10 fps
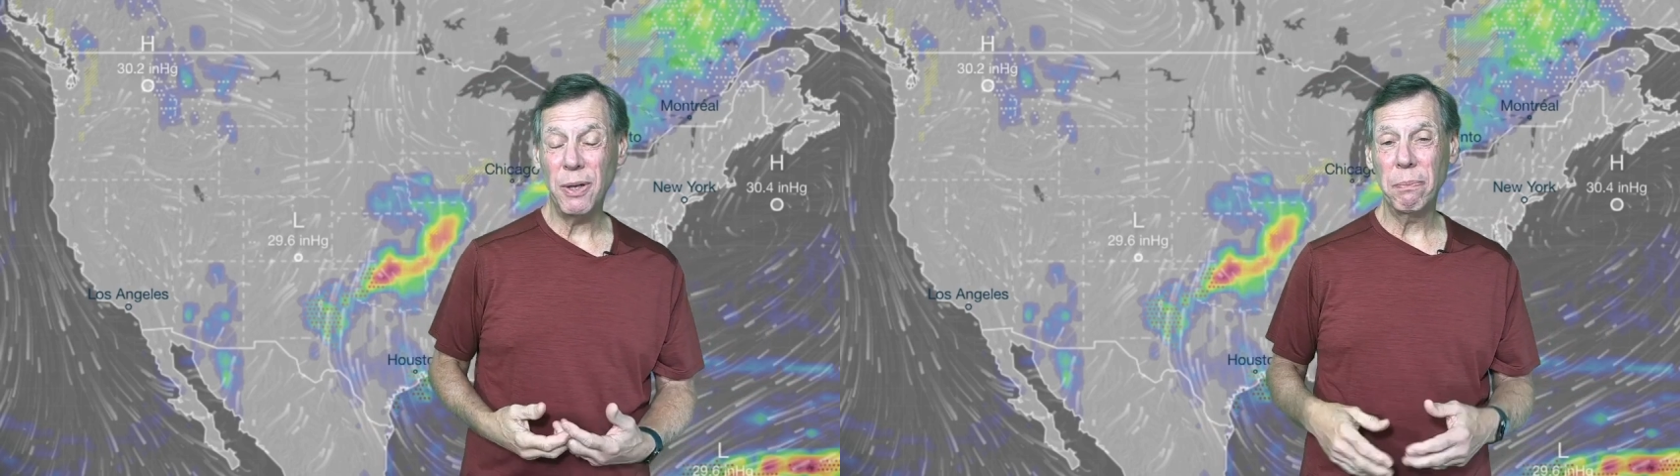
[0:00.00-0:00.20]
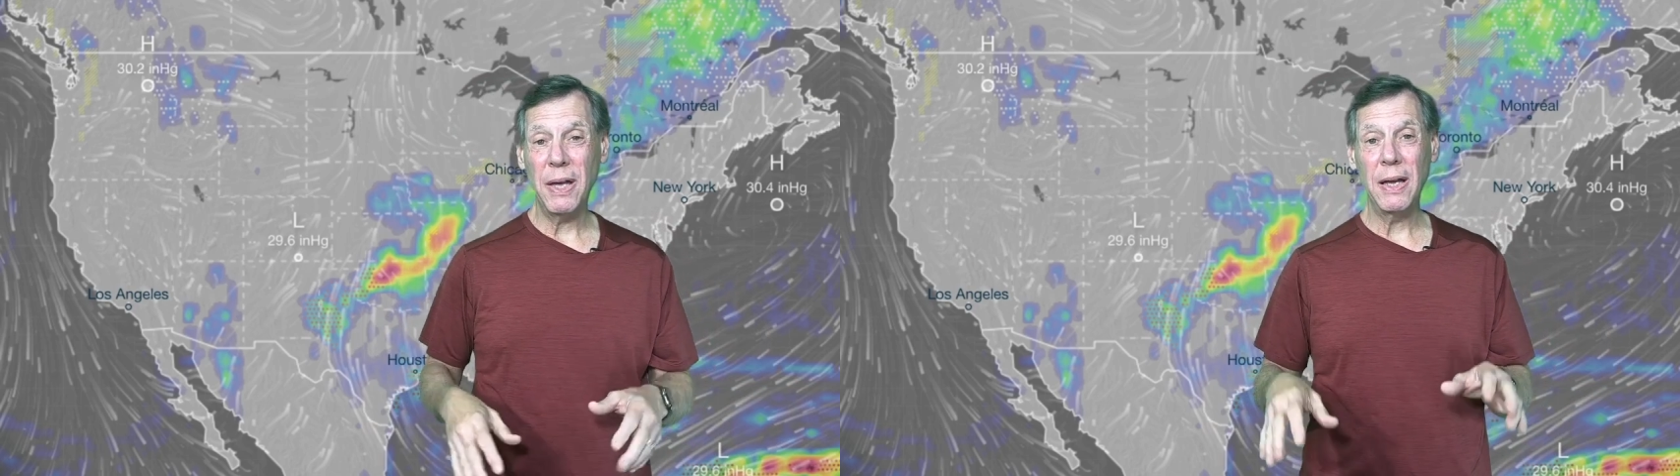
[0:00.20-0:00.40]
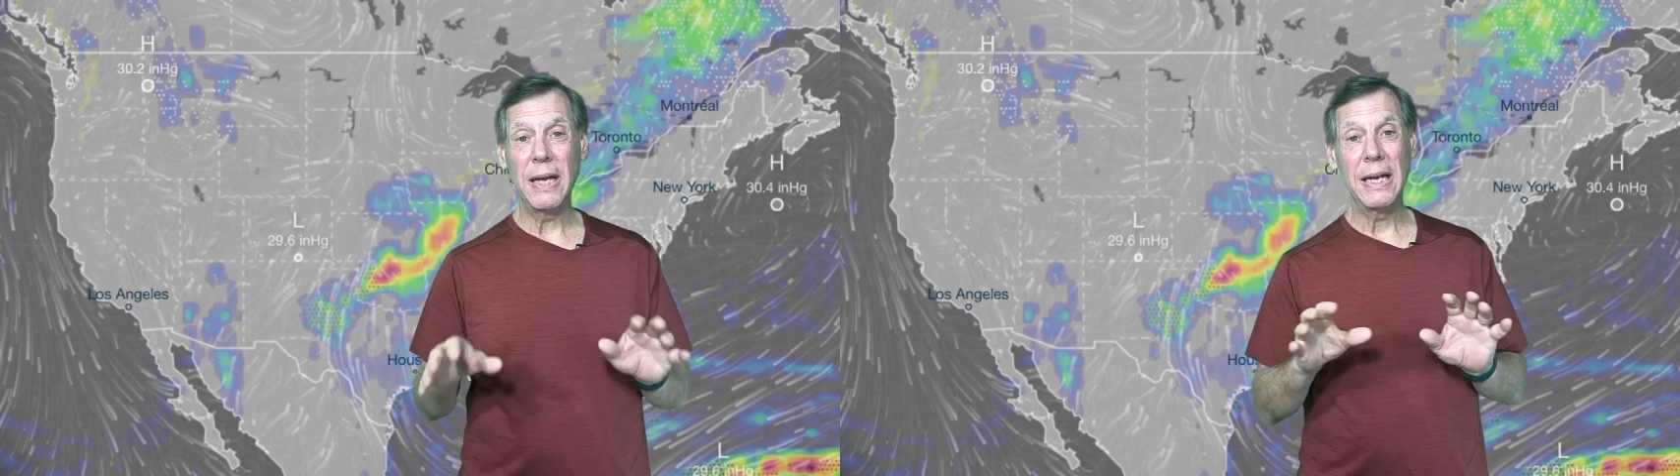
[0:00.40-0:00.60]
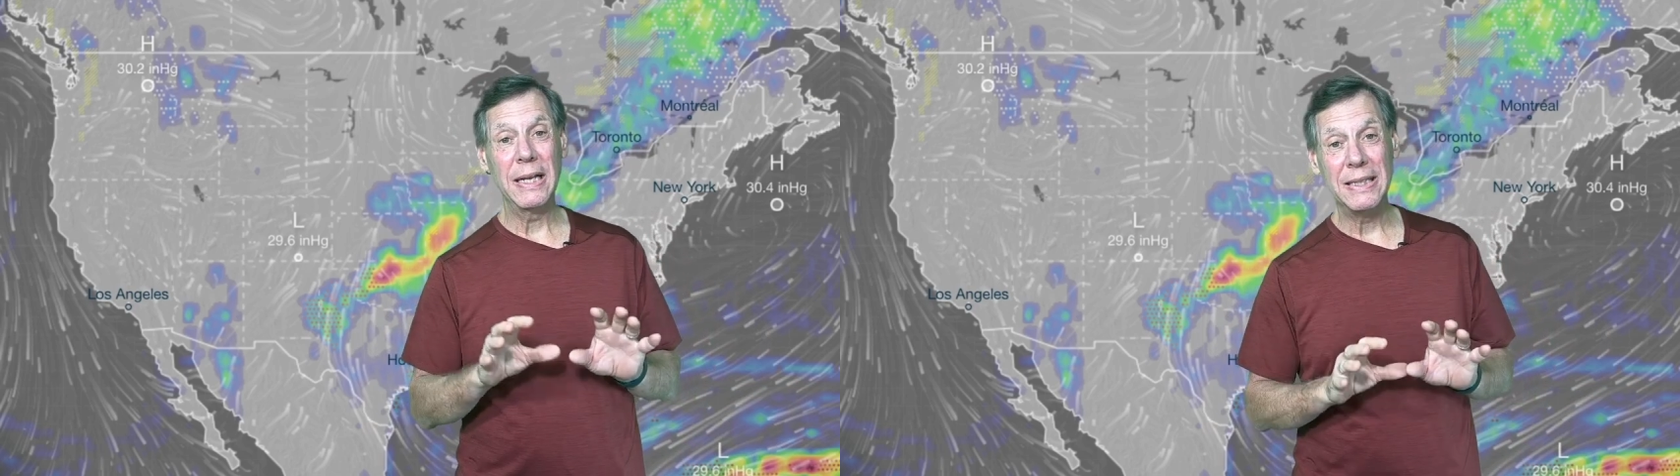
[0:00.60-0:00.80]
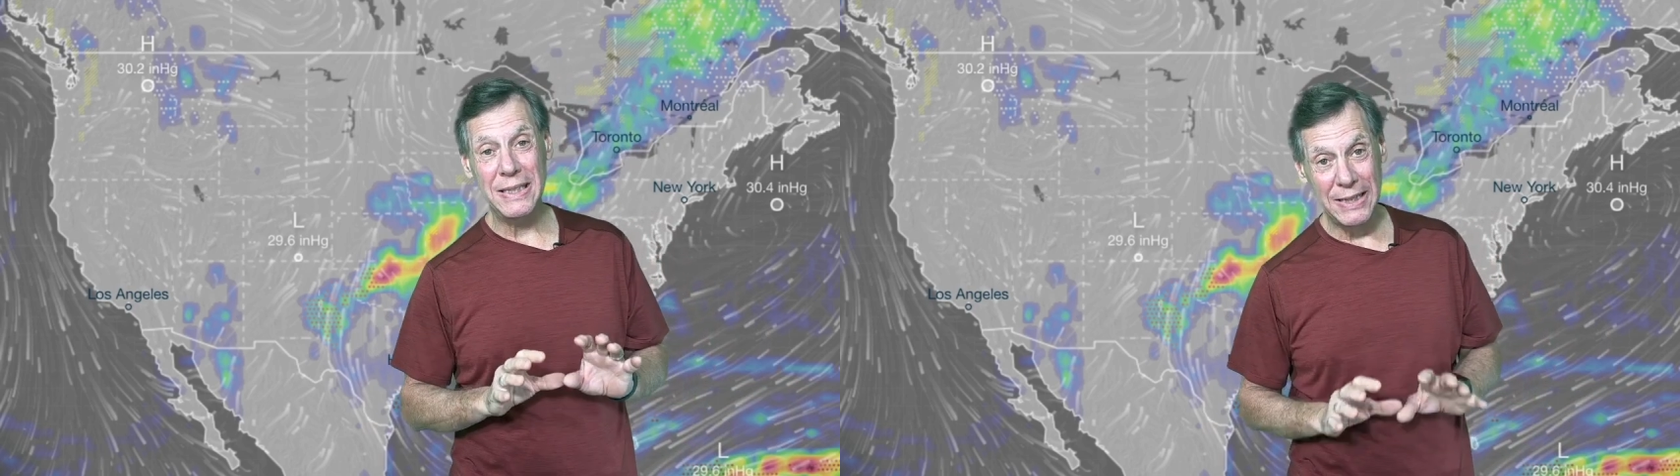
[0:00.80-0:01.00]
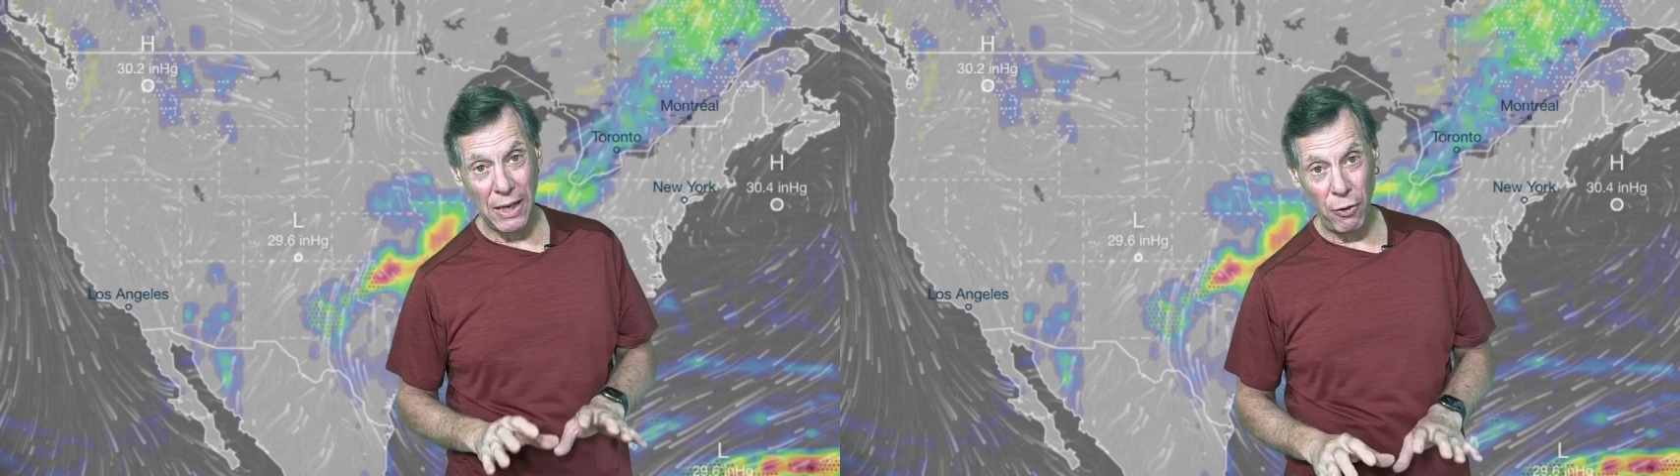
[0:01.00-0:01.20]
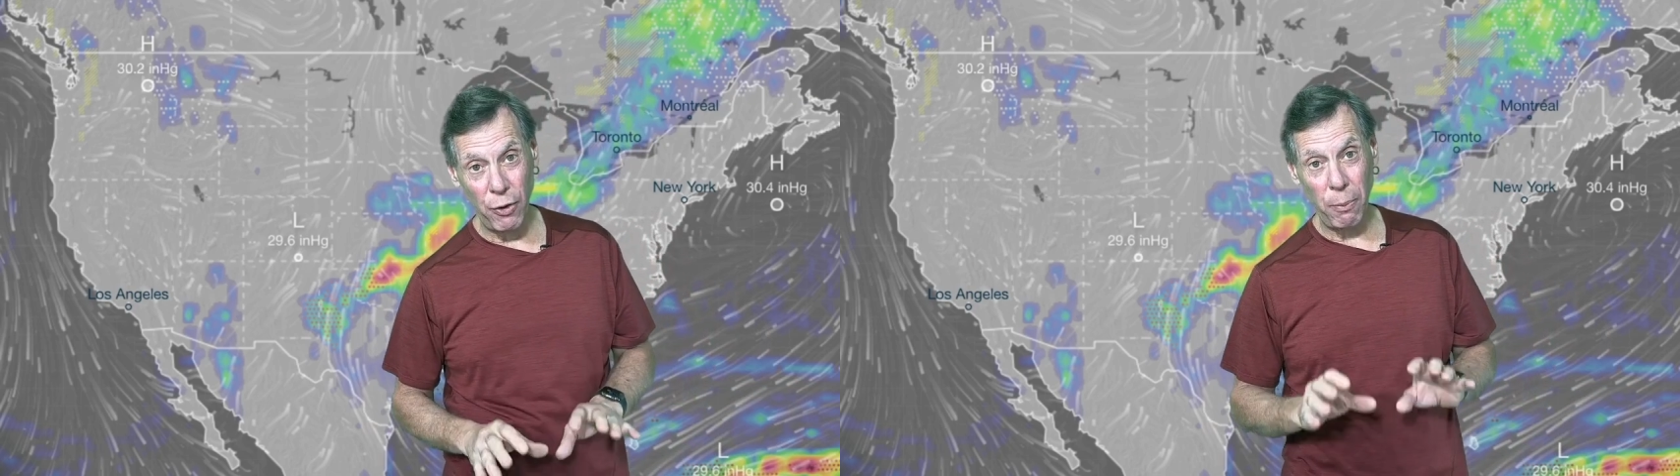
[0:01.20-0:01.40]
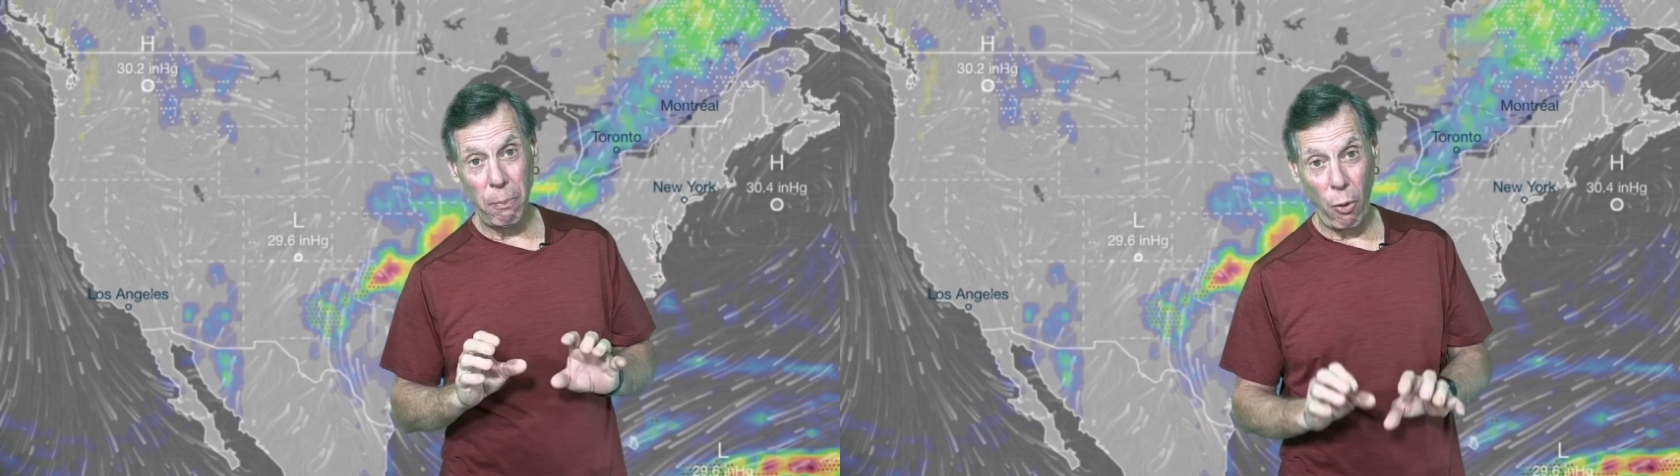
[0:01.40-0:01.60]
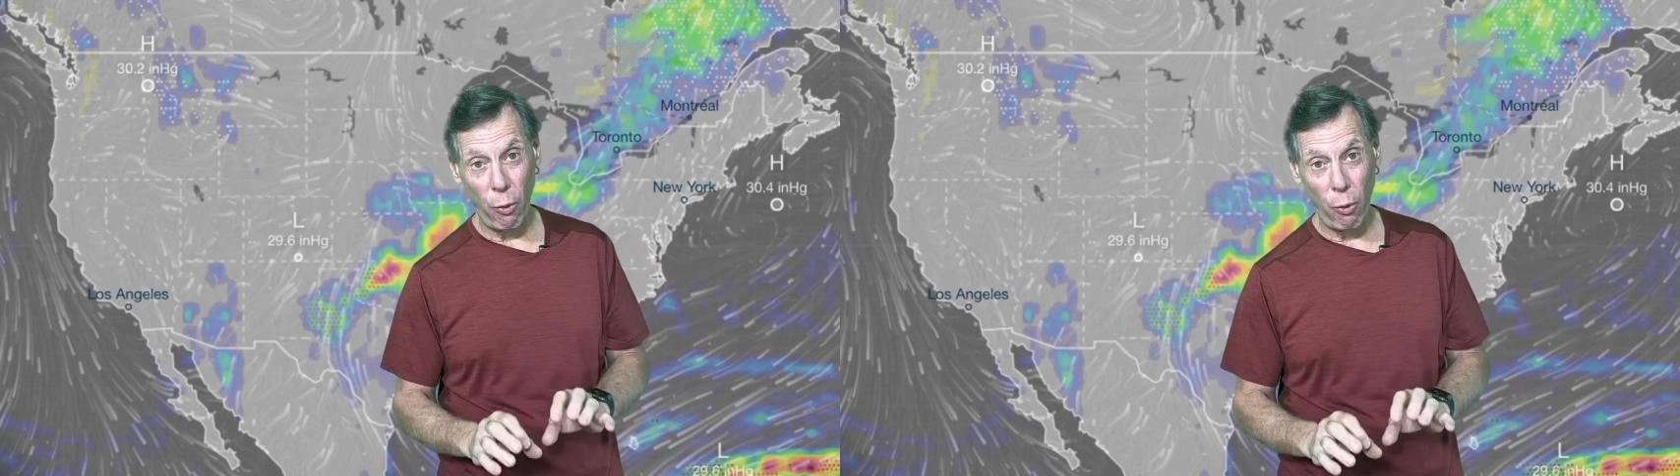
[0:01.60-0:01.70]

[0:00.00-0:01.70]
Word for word: something in the southern